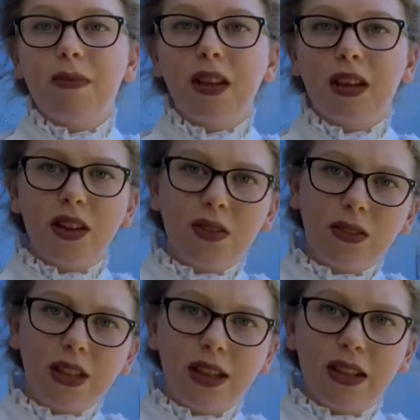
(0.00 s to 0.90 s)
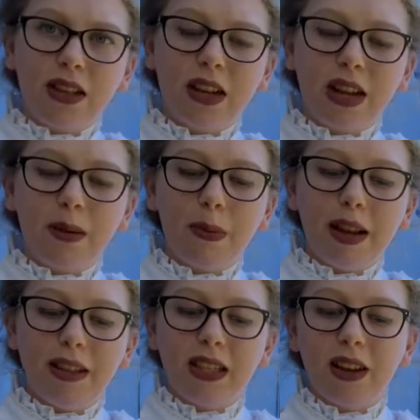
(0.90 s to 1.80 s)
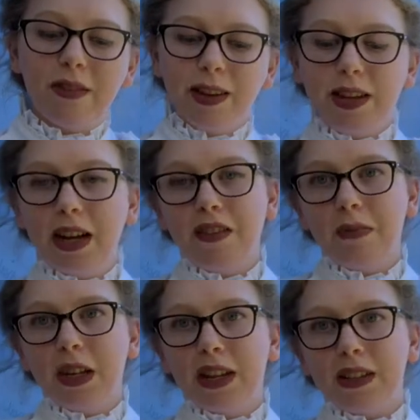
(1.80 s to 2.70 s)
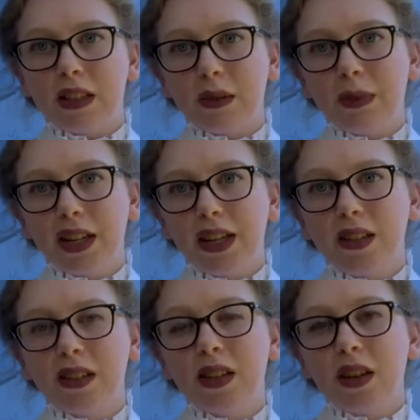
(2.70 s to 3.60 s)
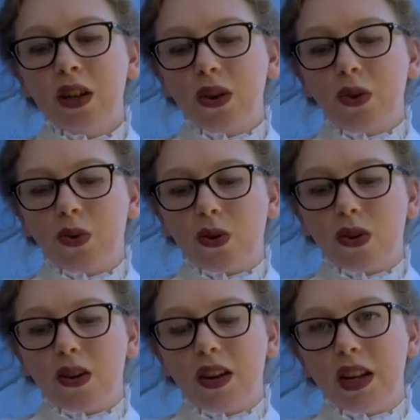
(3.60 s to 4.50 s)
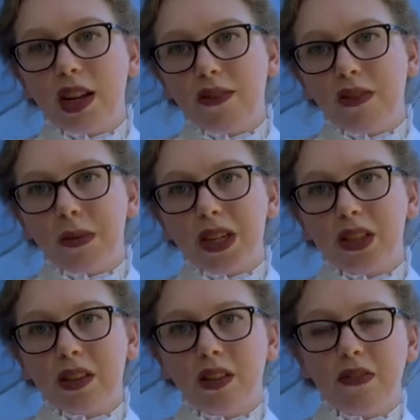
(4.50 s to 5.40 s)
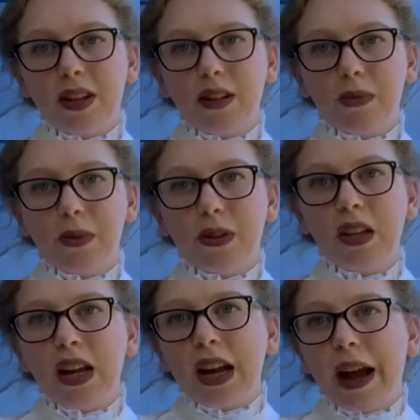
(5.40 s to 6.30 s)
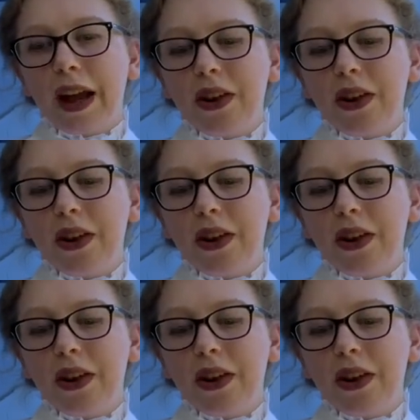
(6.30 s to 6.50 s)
Another thing that could help is having native plant displays or information available at